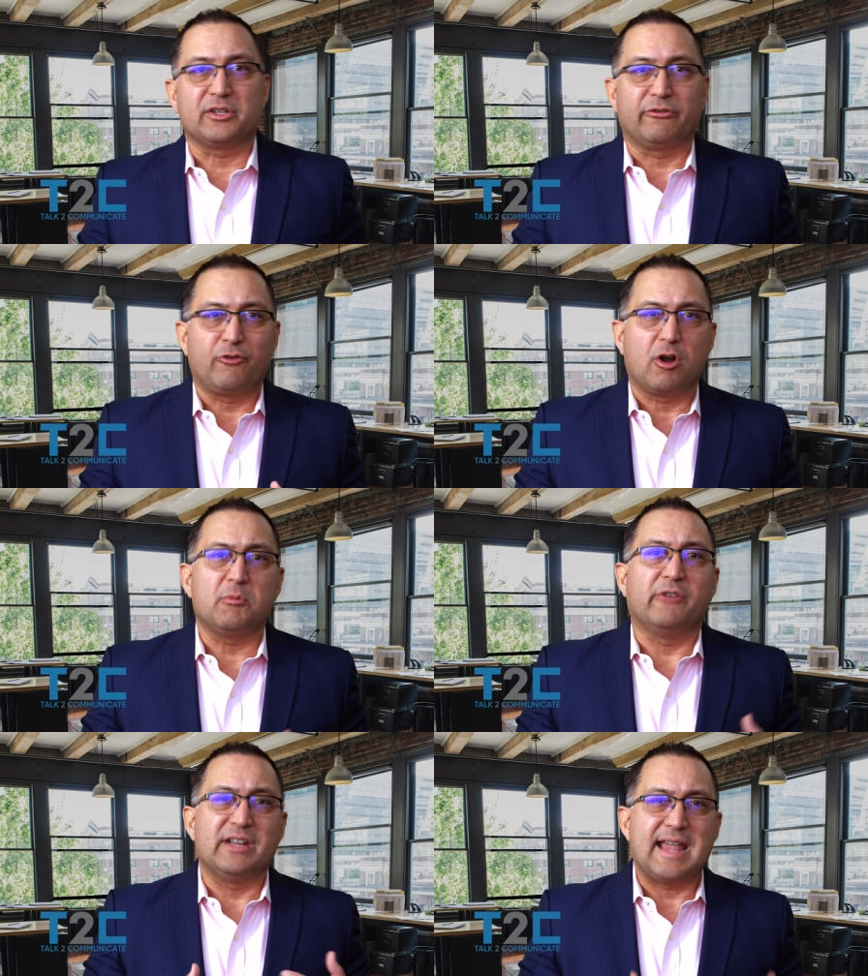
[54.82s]
is a
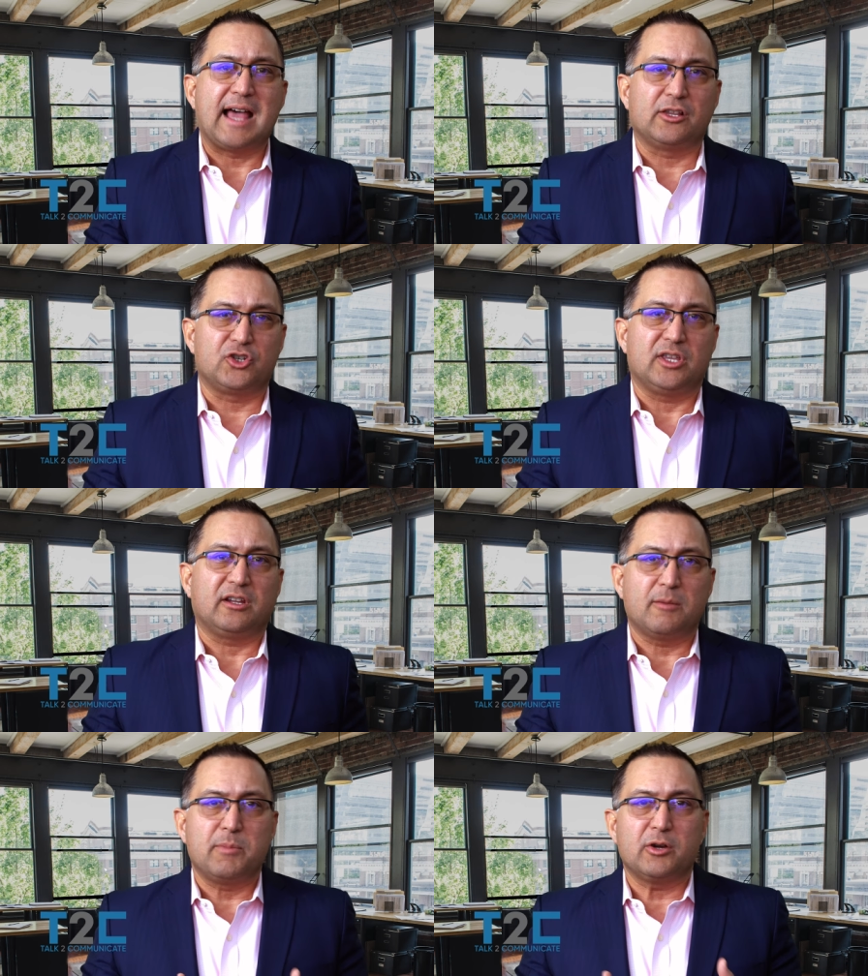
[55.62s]
form of analogy
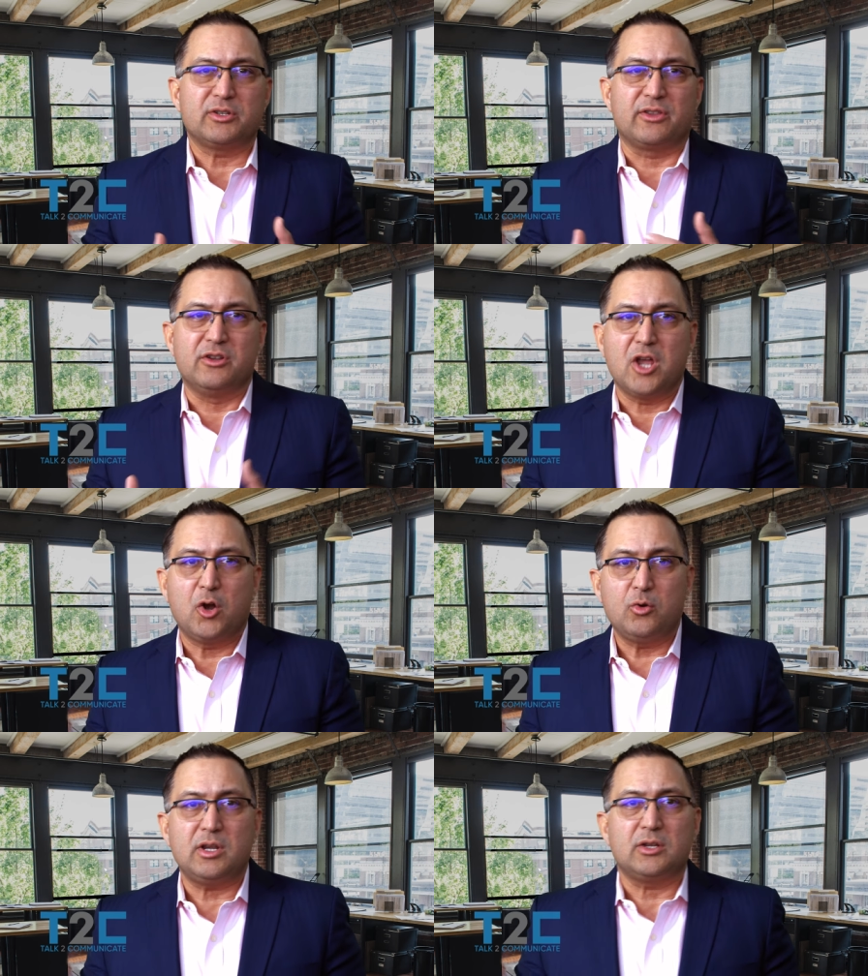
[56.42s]
that compares the
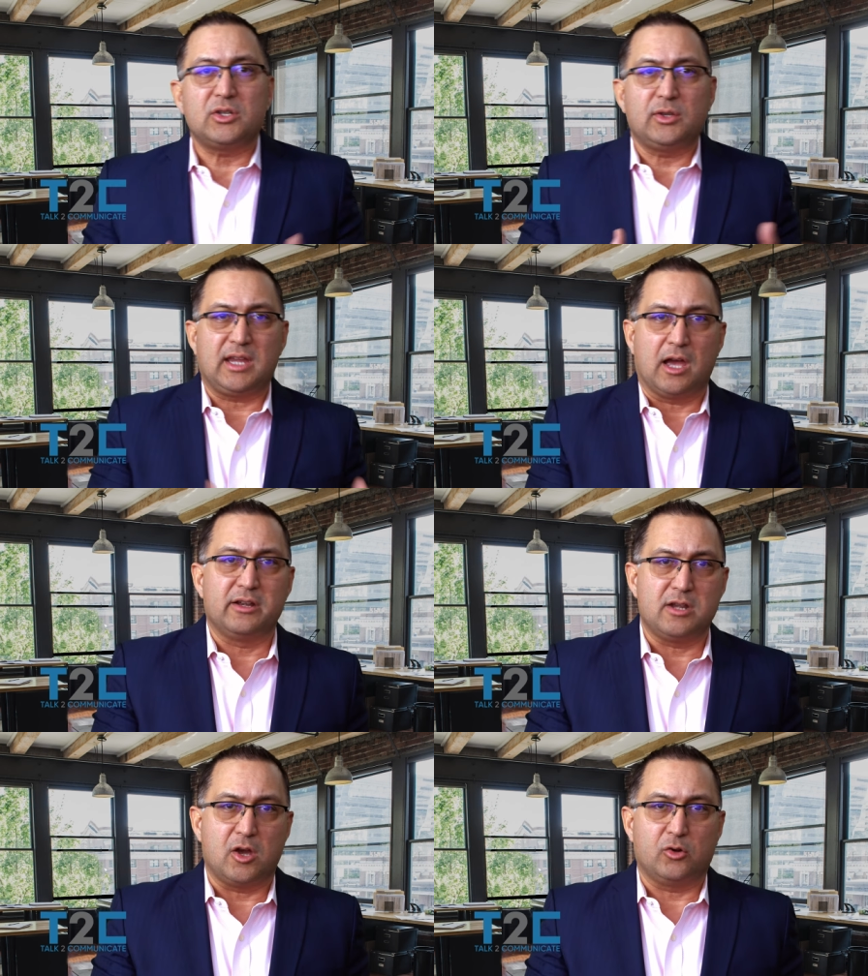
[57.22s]
known to the
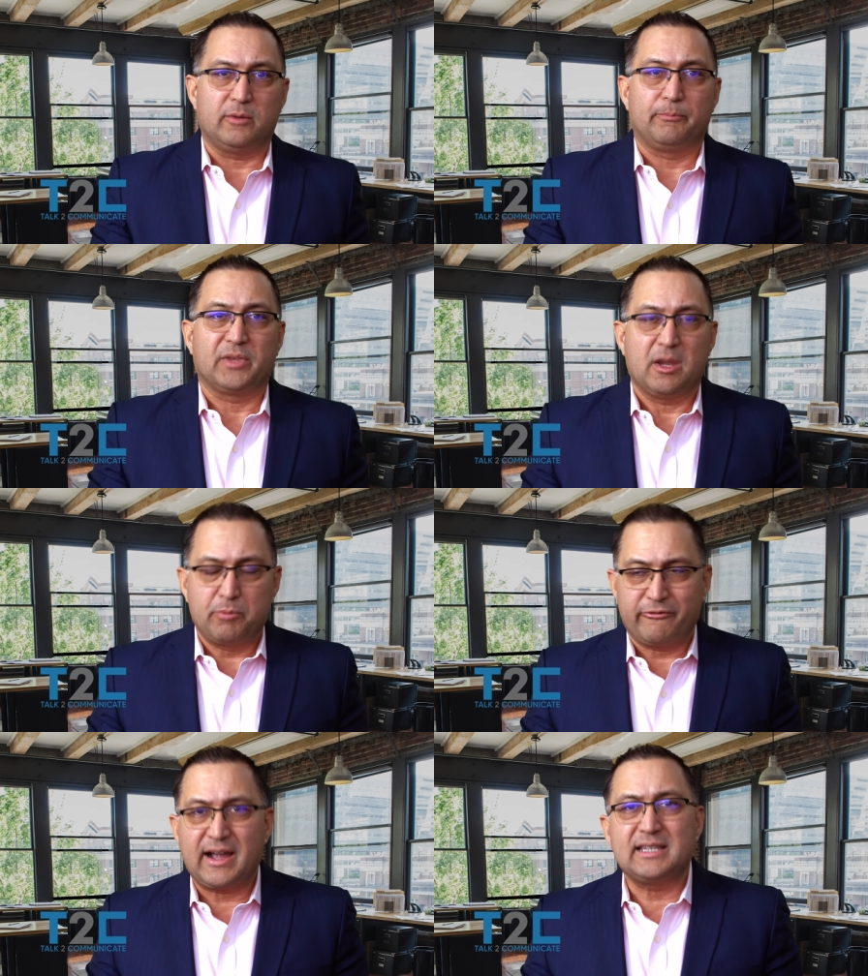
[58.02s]
unknown.
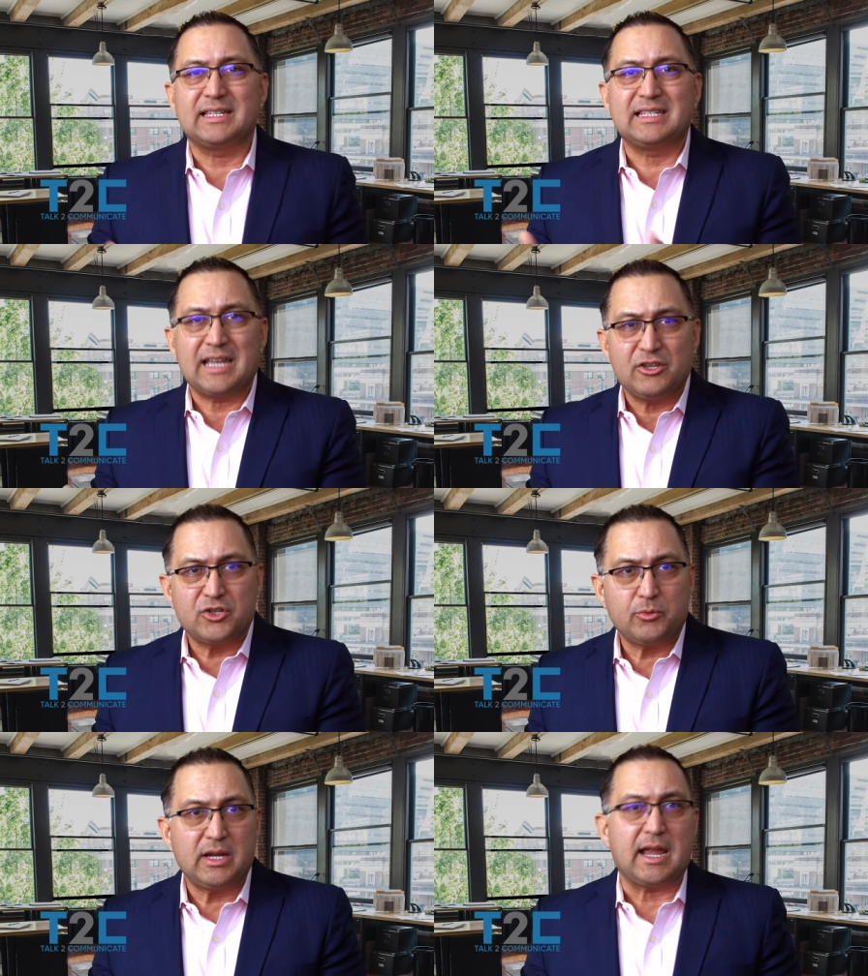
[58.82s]
It provides a
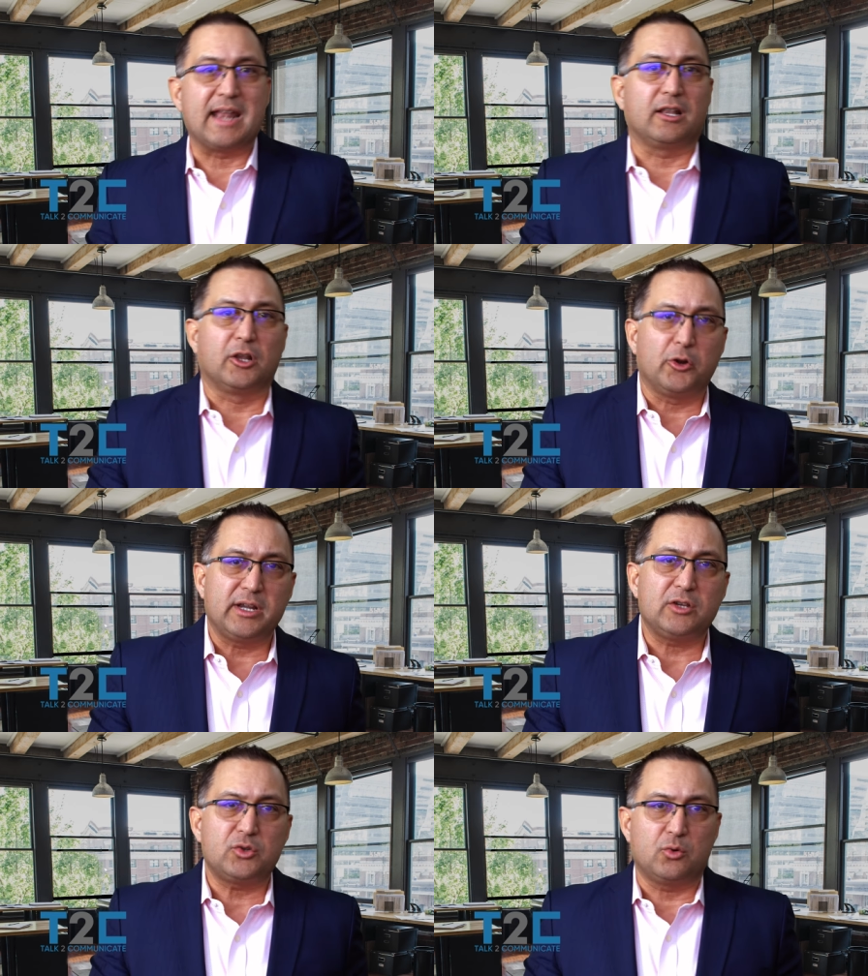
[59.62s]
sensory and
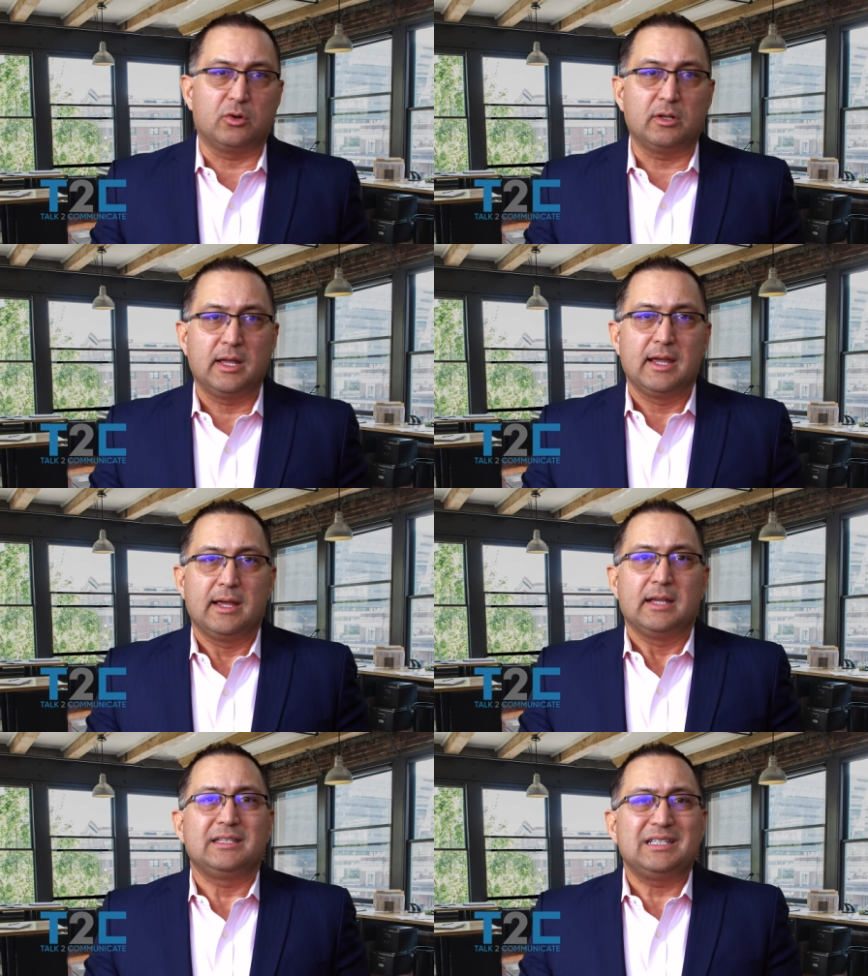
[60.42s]
learning tool
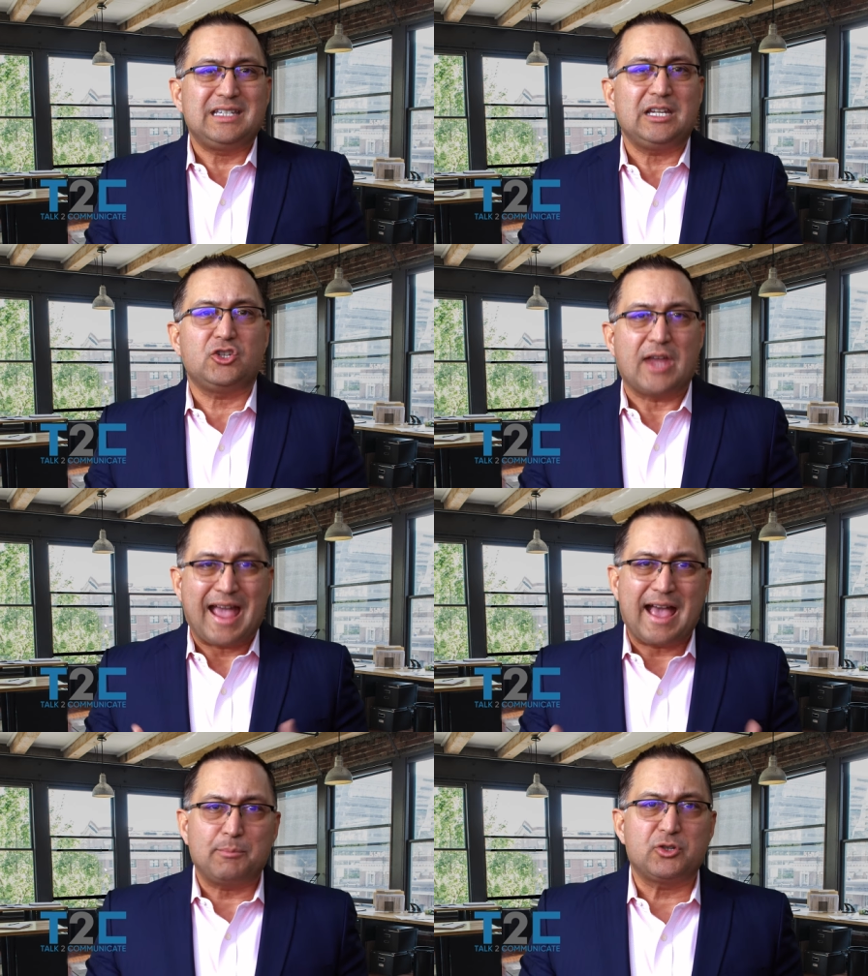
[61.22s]
to teach
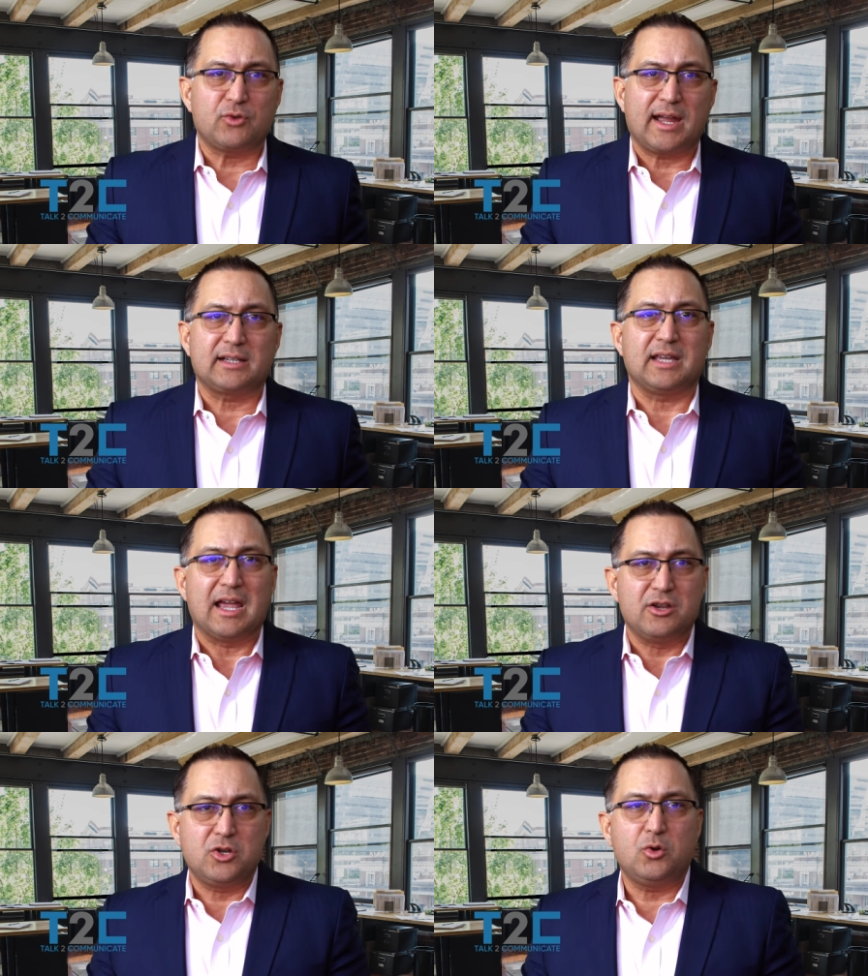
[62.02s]
abstract
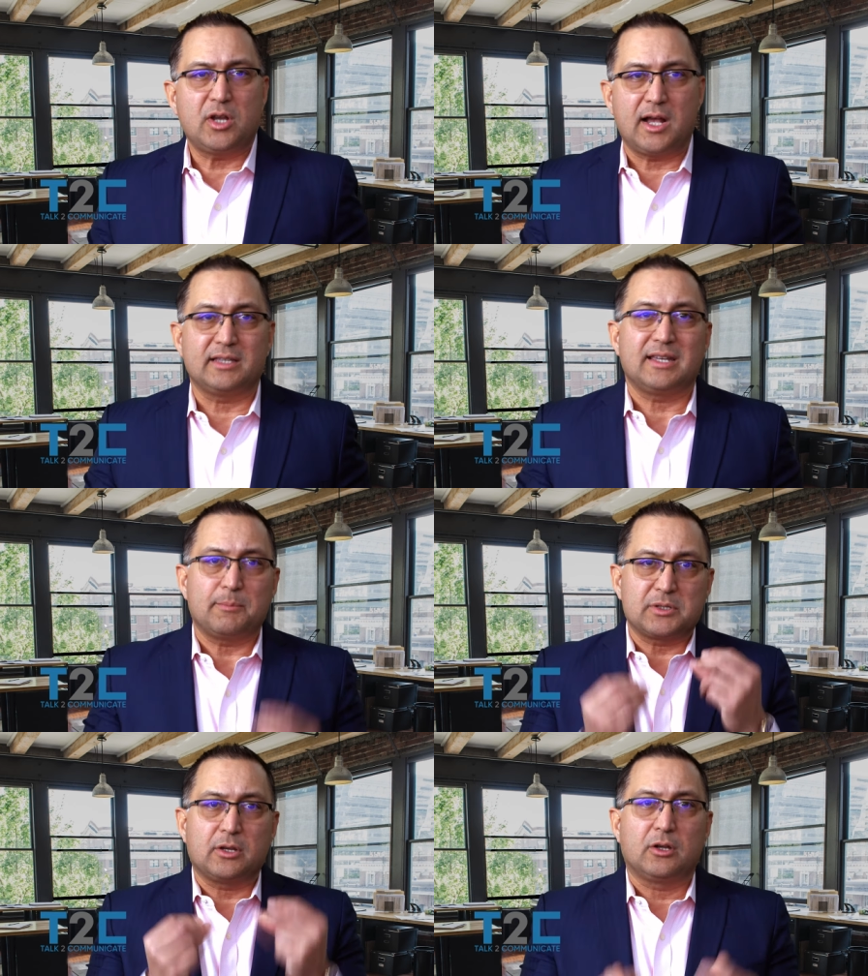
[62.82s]
and new
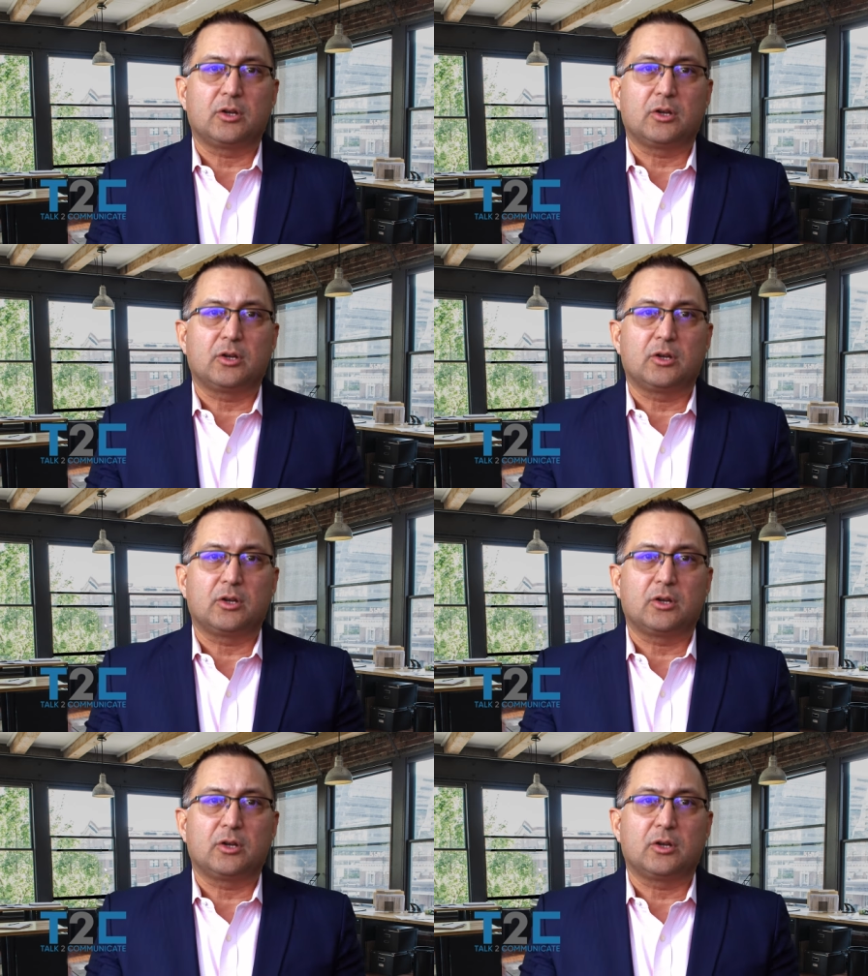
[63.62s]
concepts